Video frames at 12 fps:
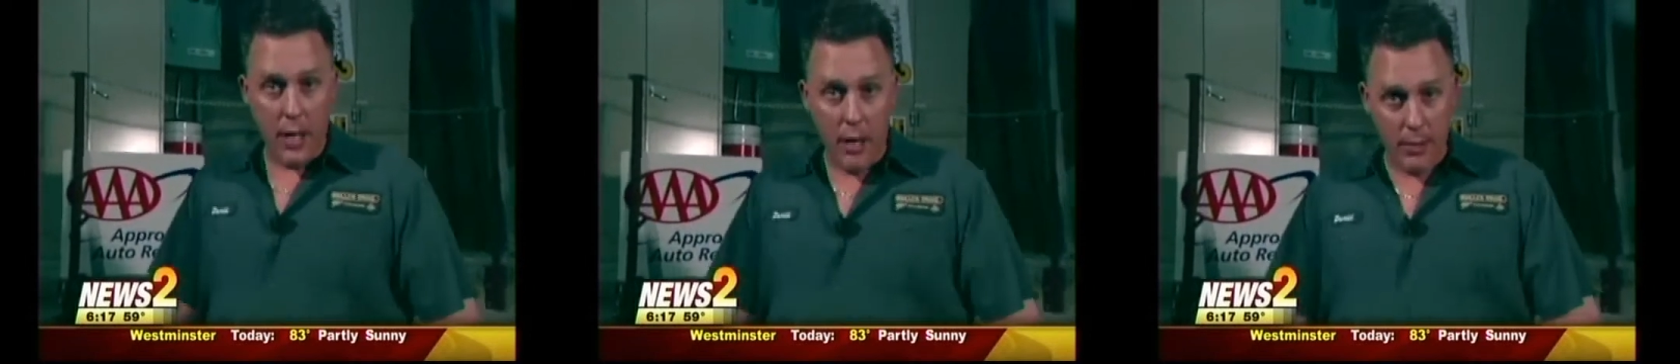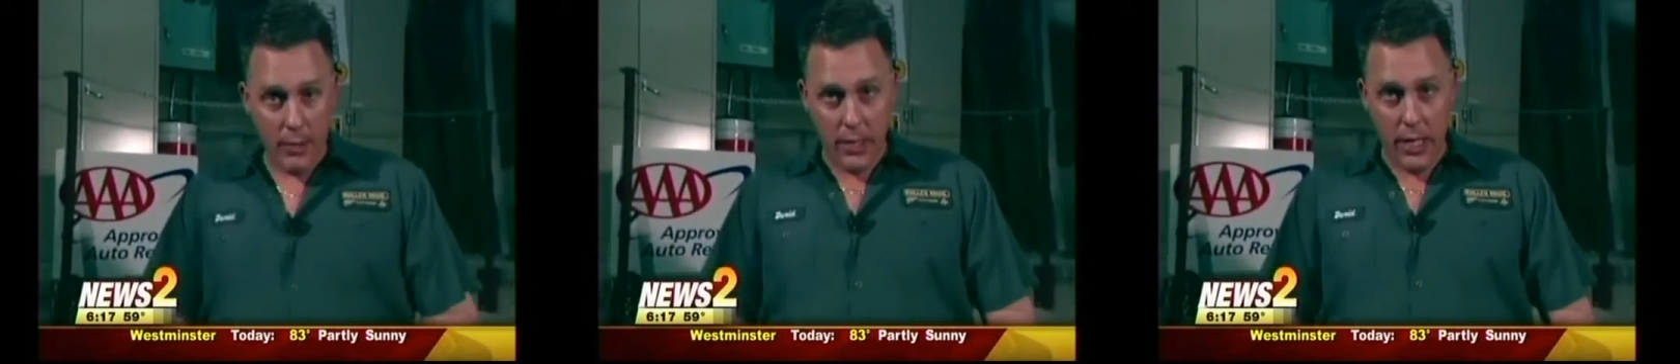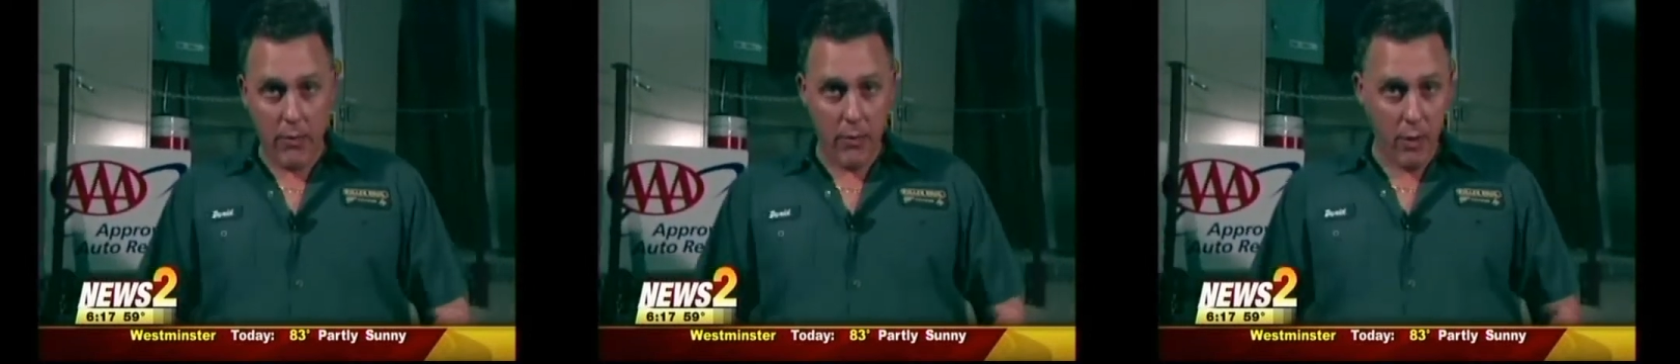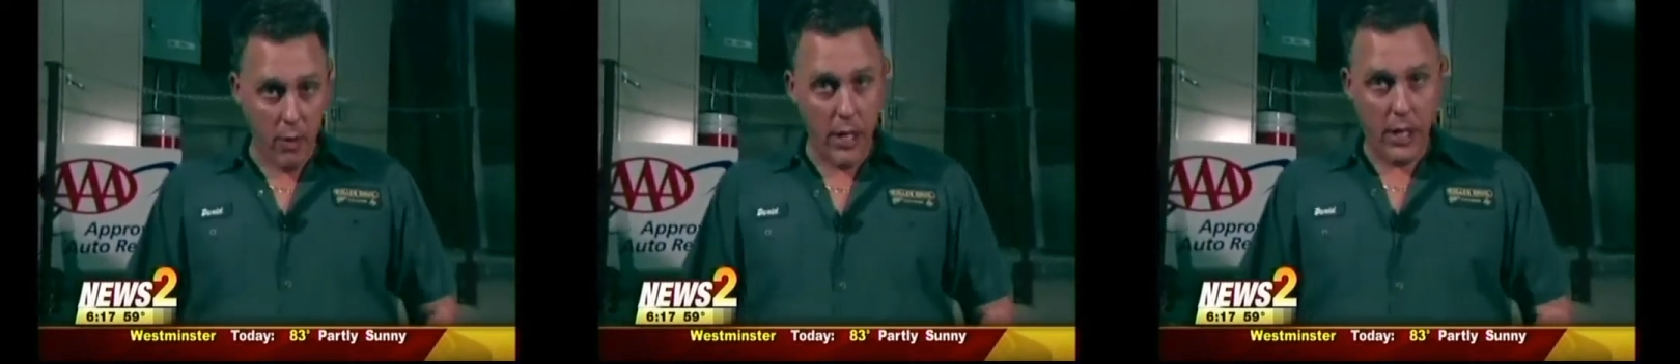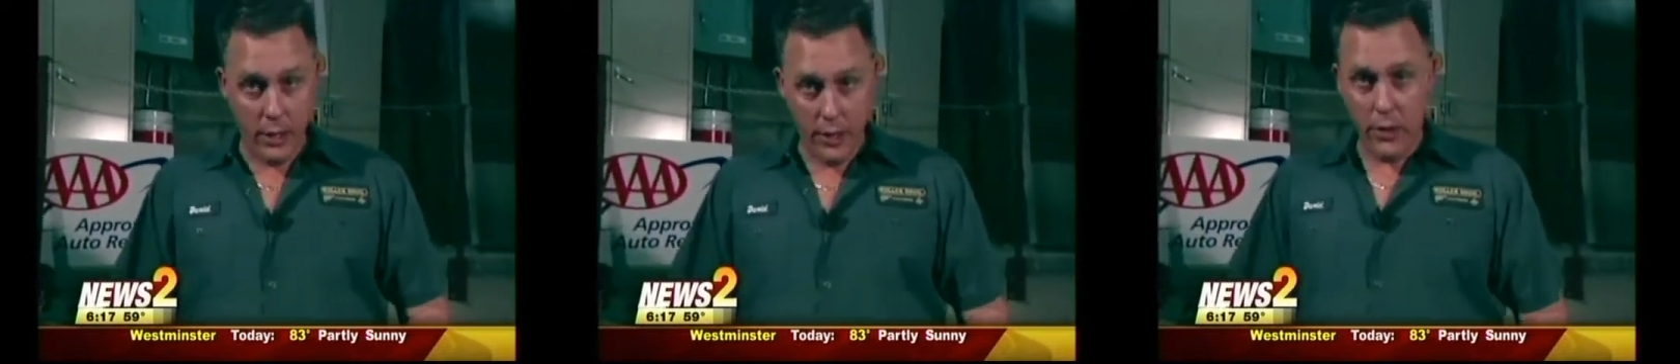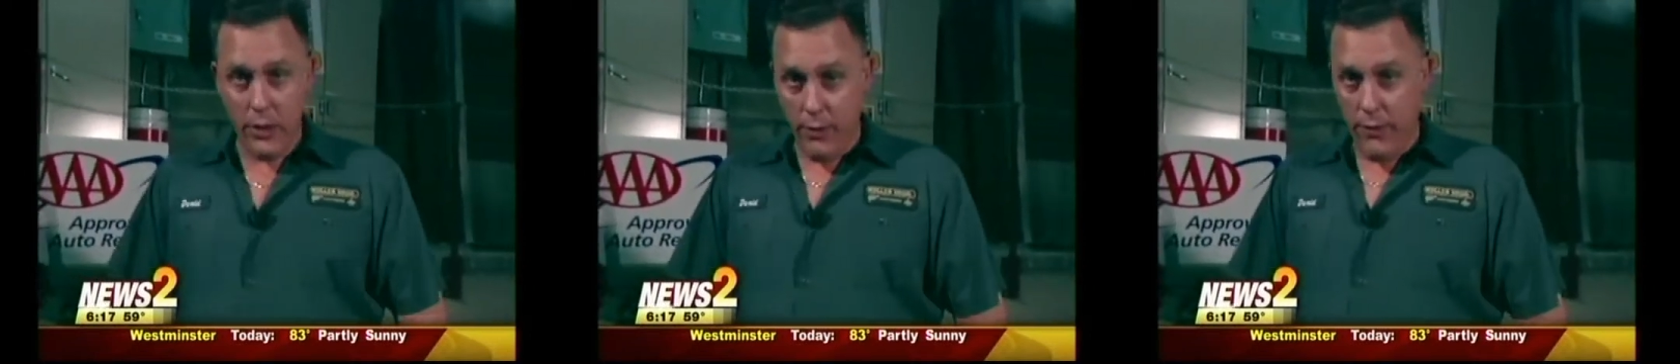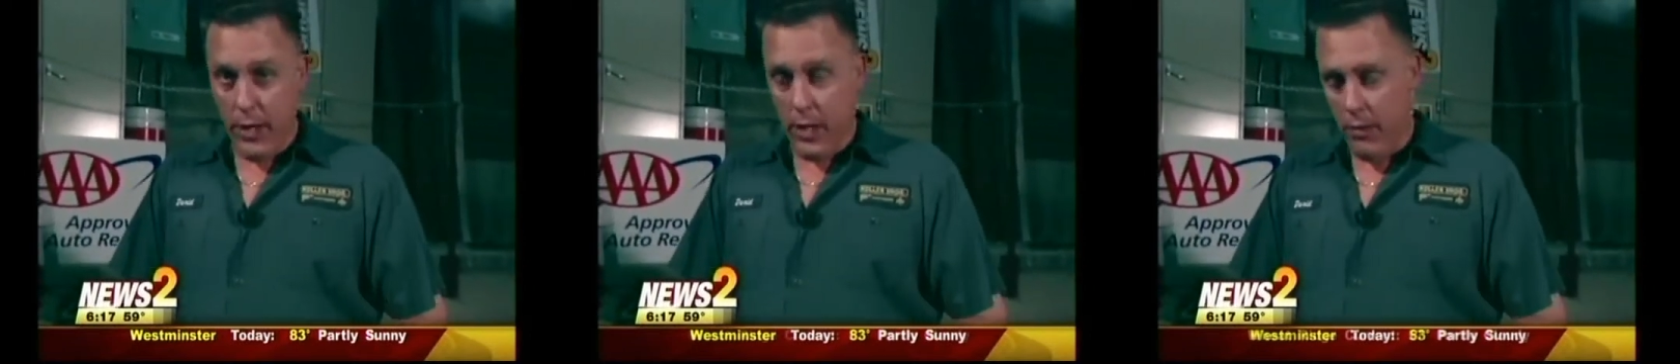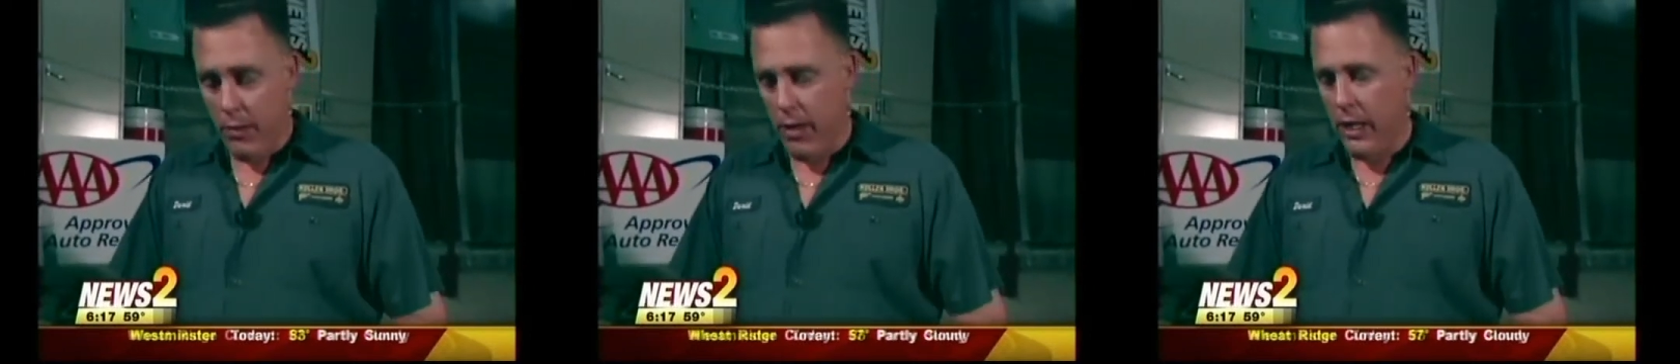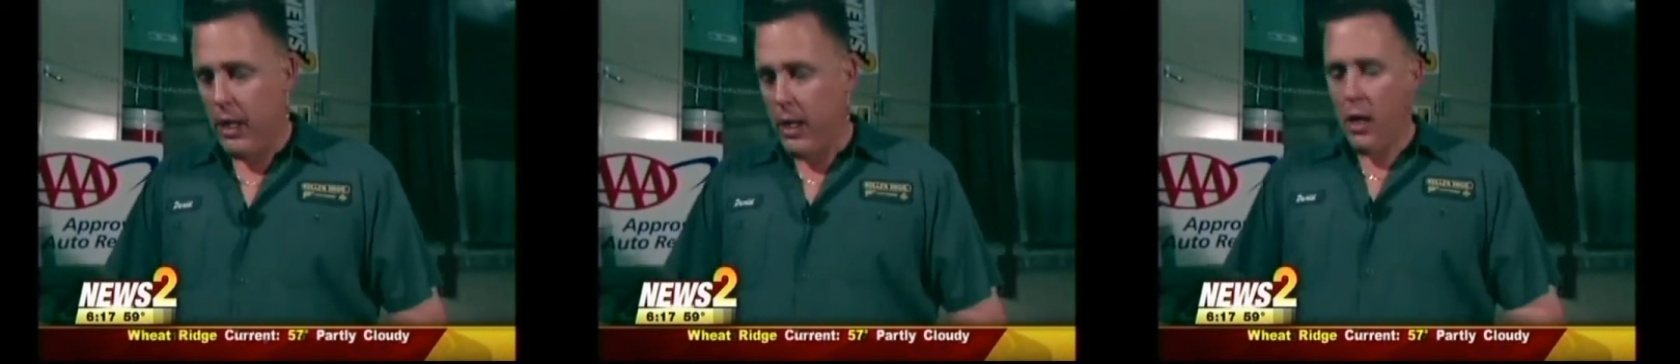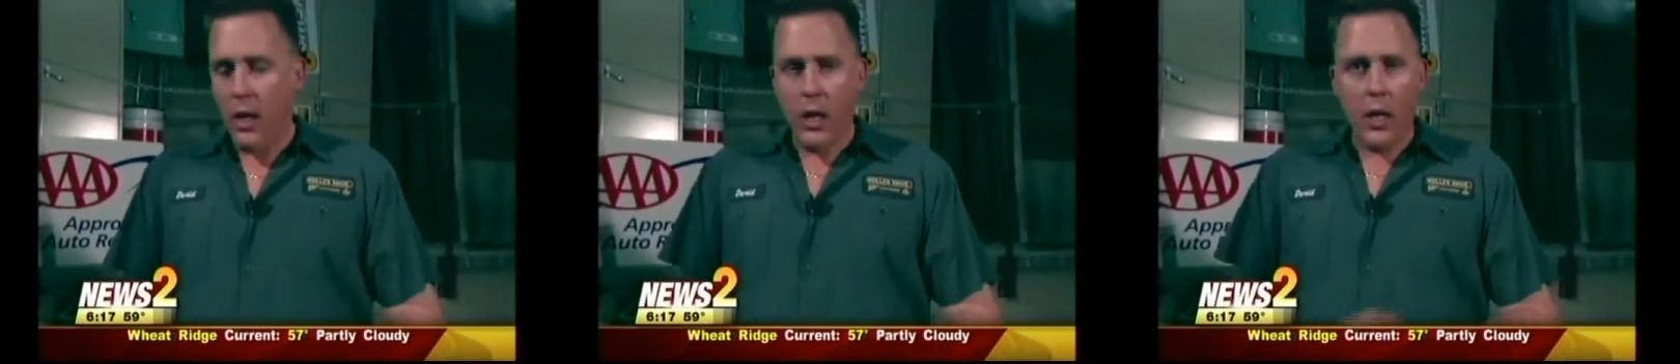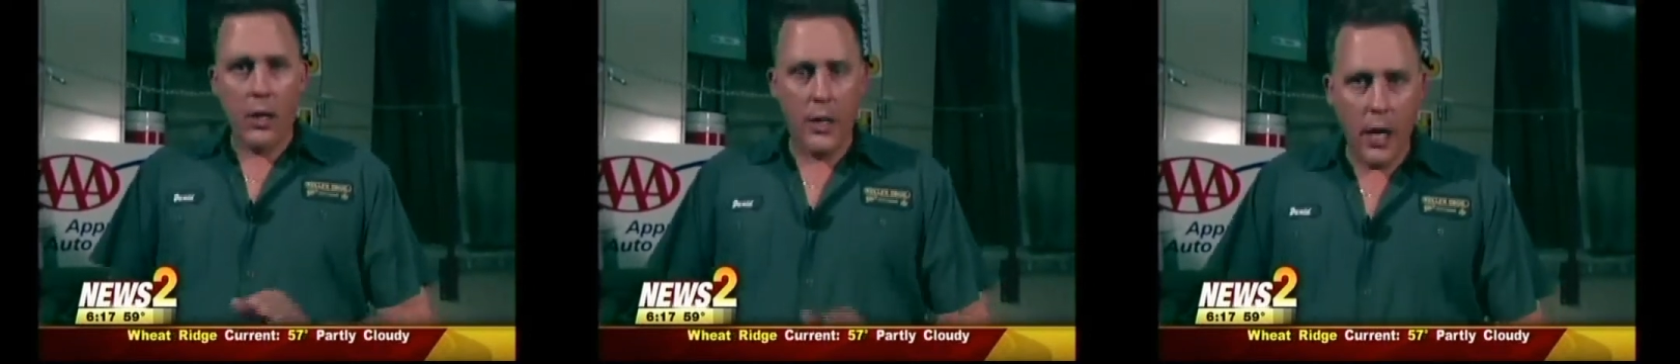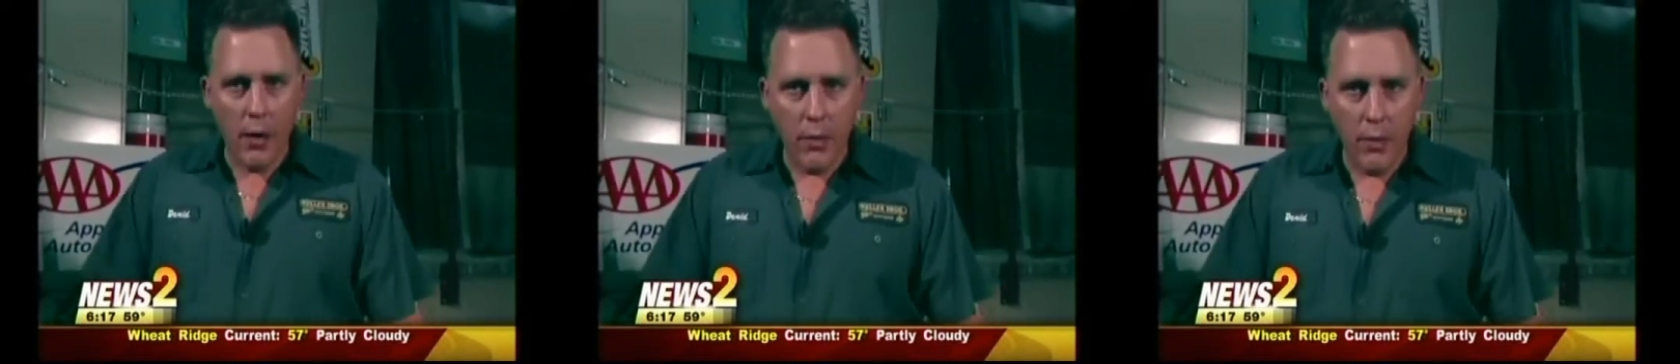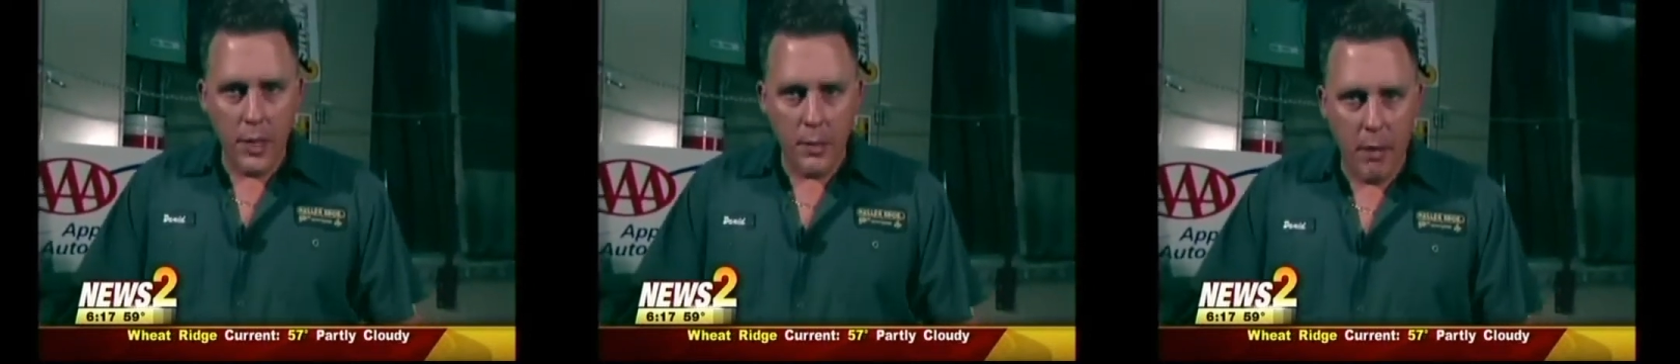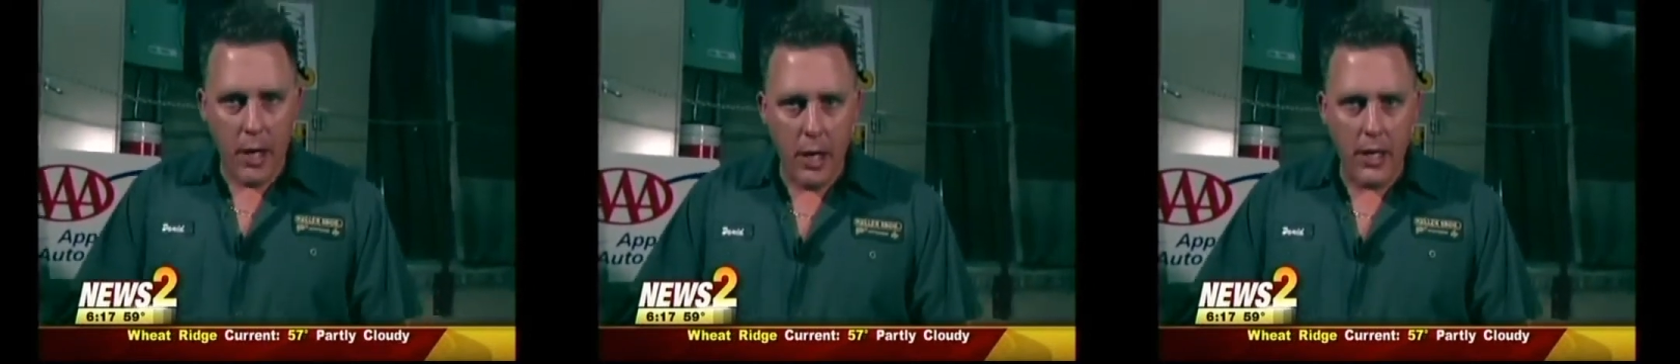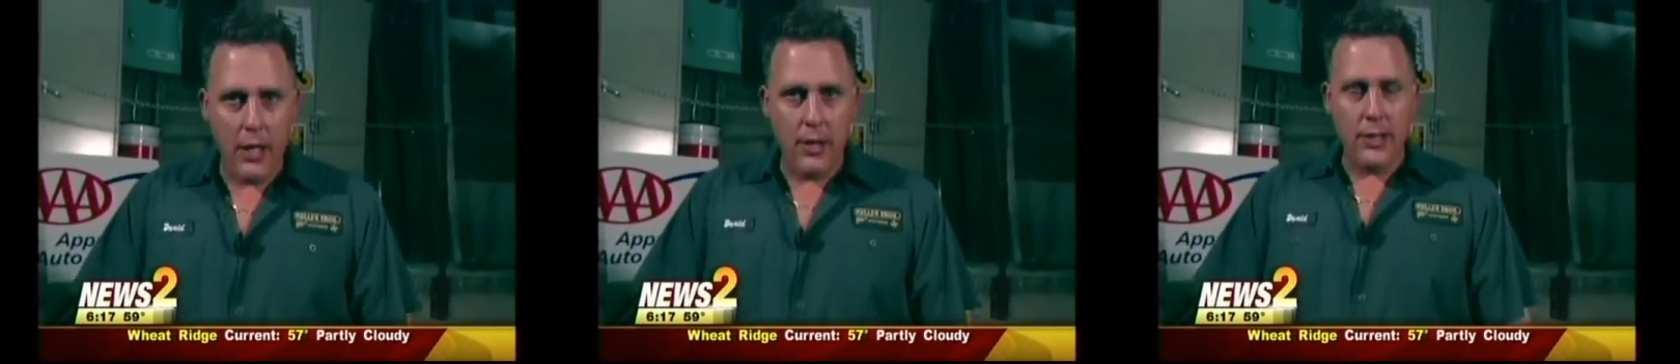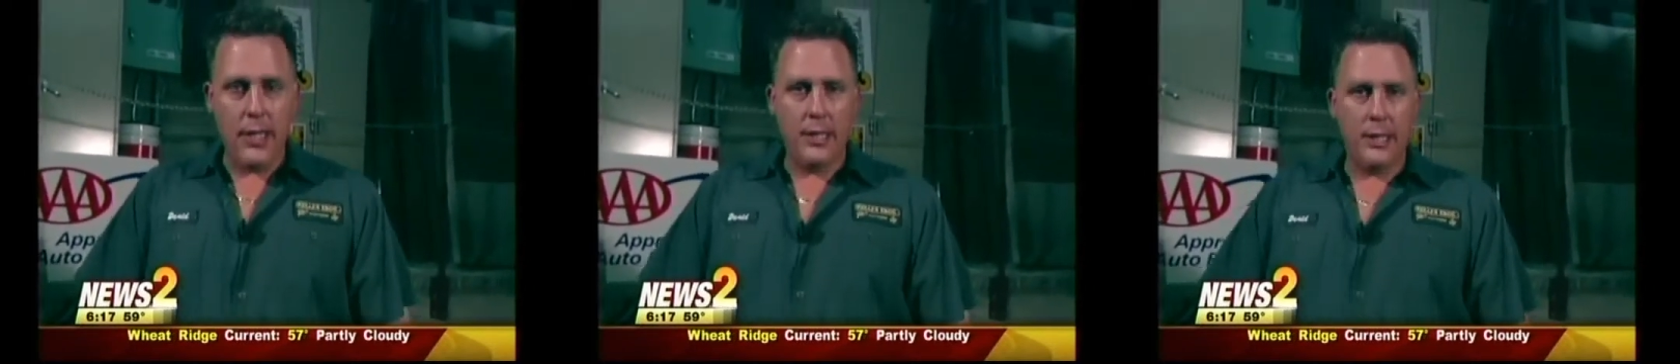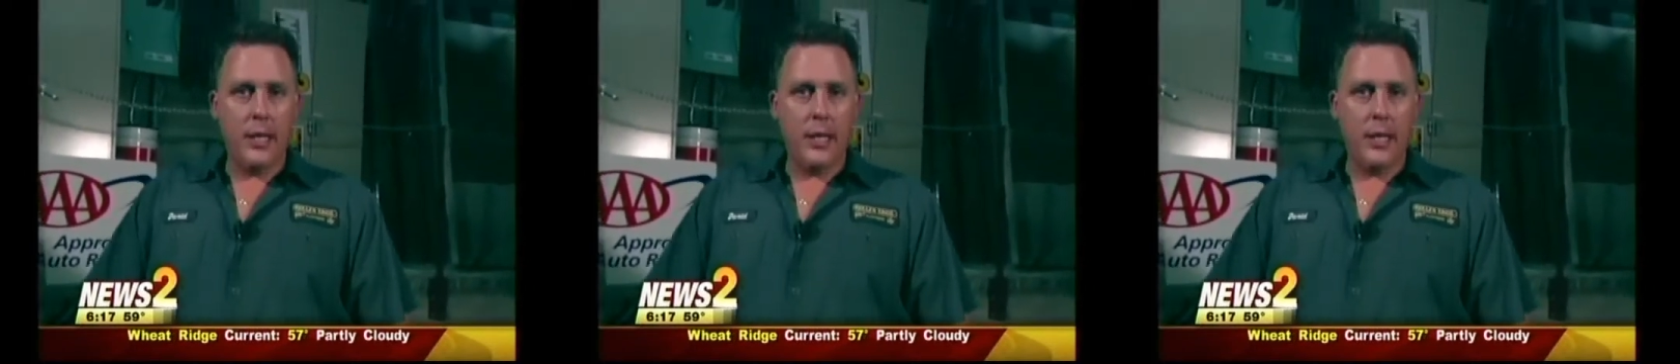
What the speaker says: is almost out of warranty and this is your final warning. Don't respond to those.